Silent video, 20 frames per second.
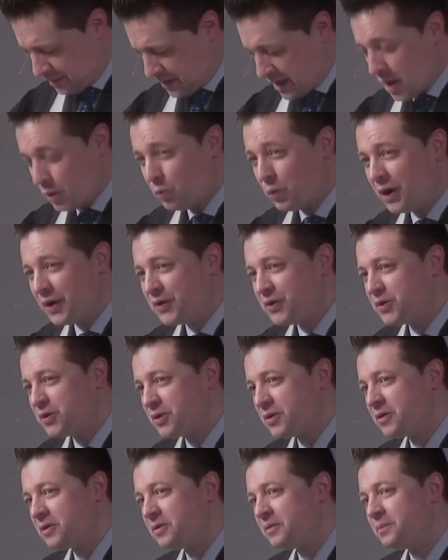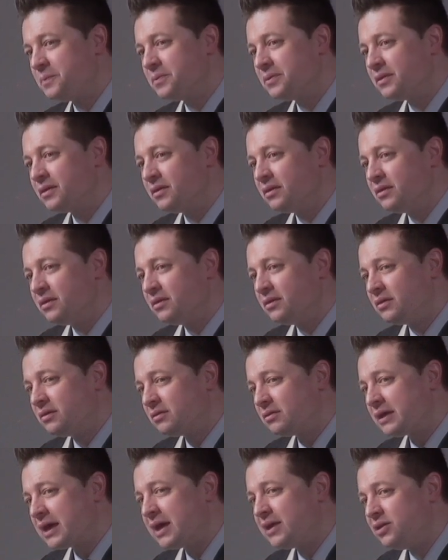I wonder.
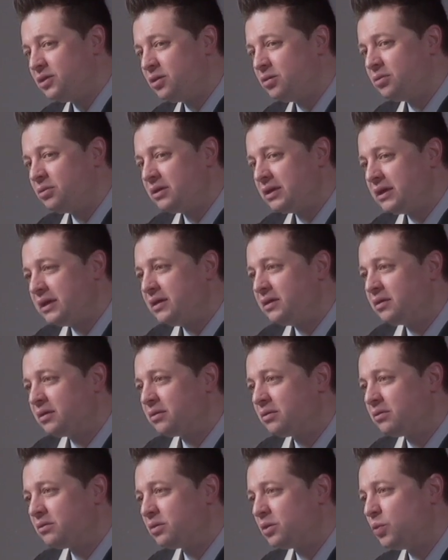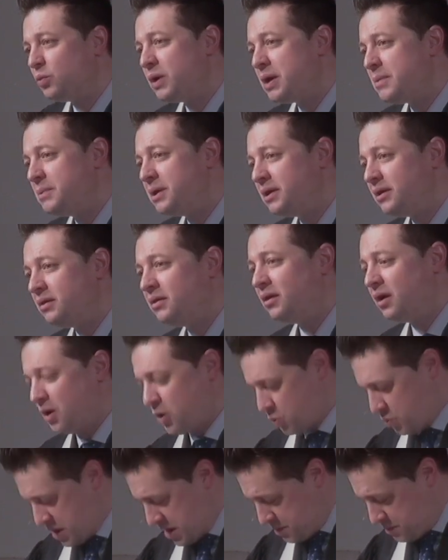Can you hear the women
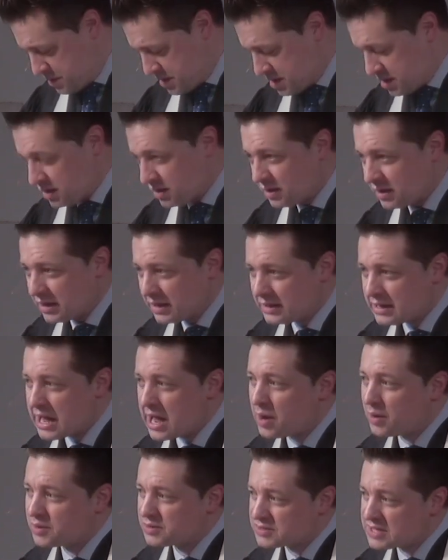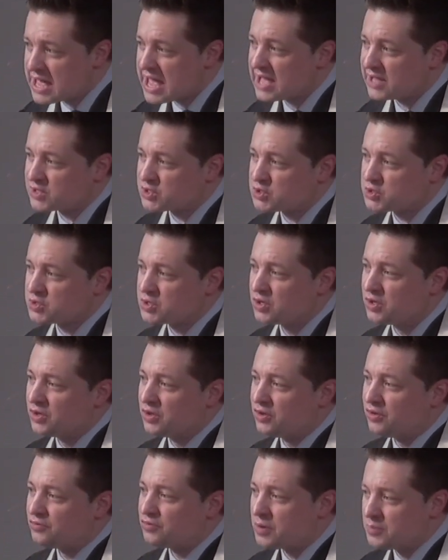weeping in our text
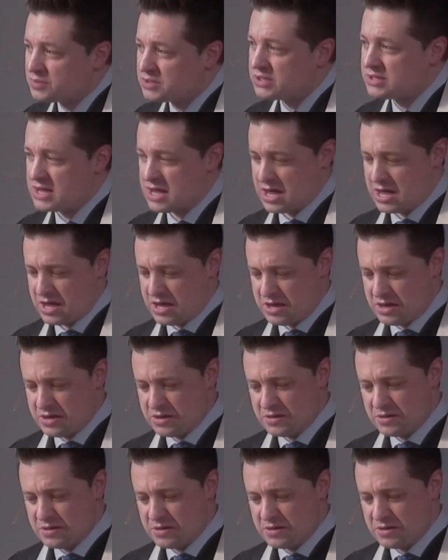from today?